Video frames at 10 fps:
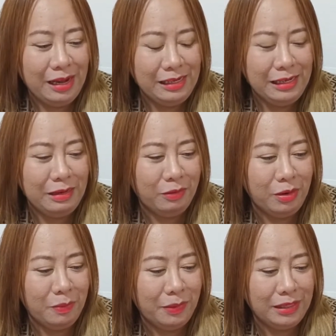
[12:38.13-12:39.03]
I think
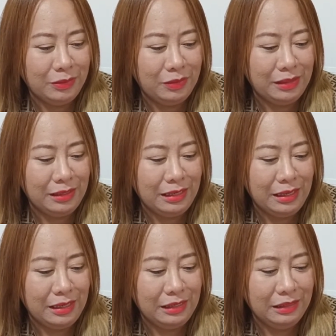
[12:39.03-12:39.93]
wrong password
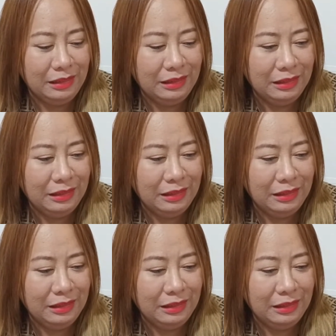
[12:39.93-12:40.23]
again.